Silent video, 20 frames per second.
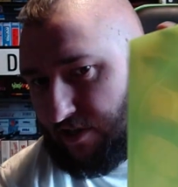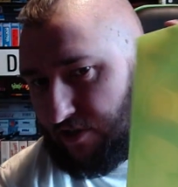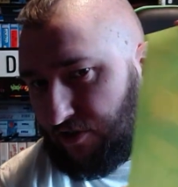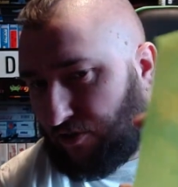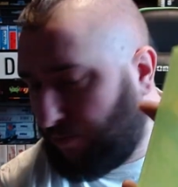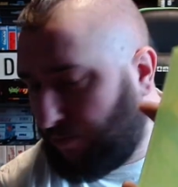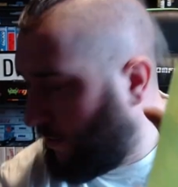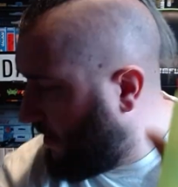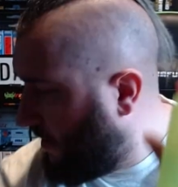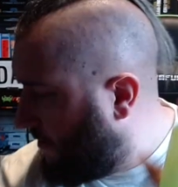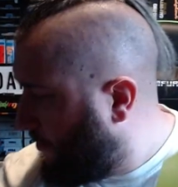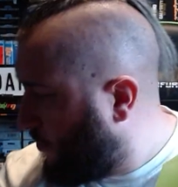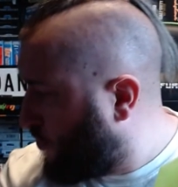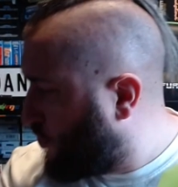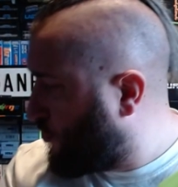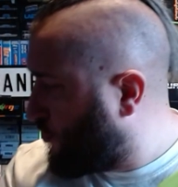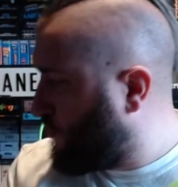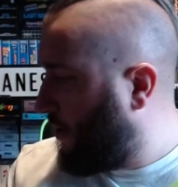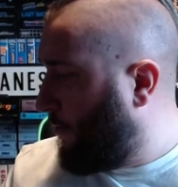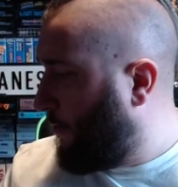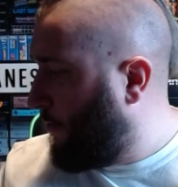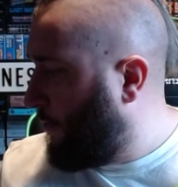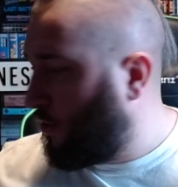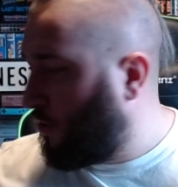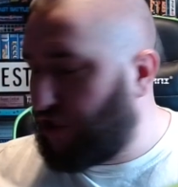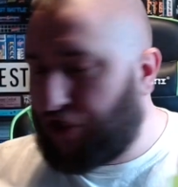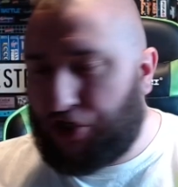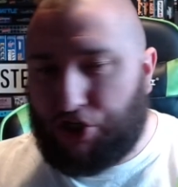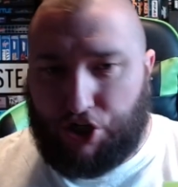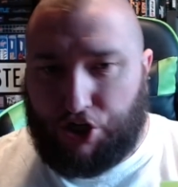somewhere in my stream I'd
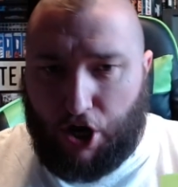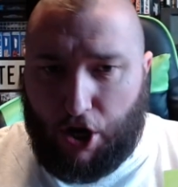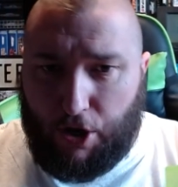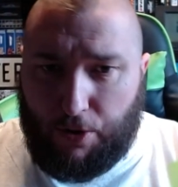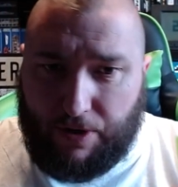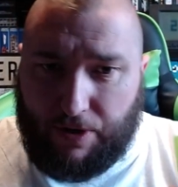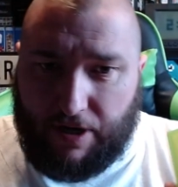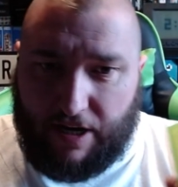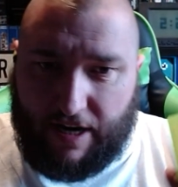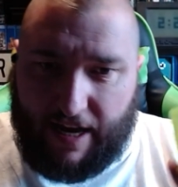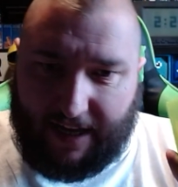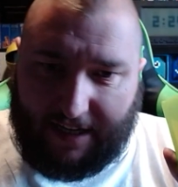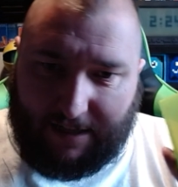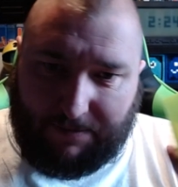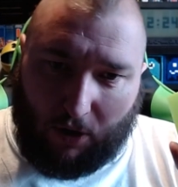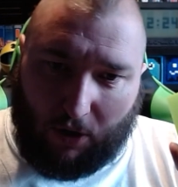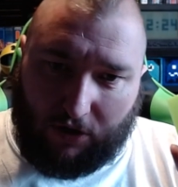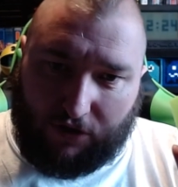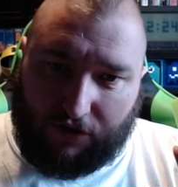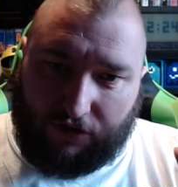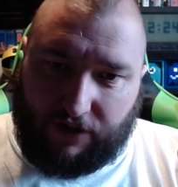shown an Xbox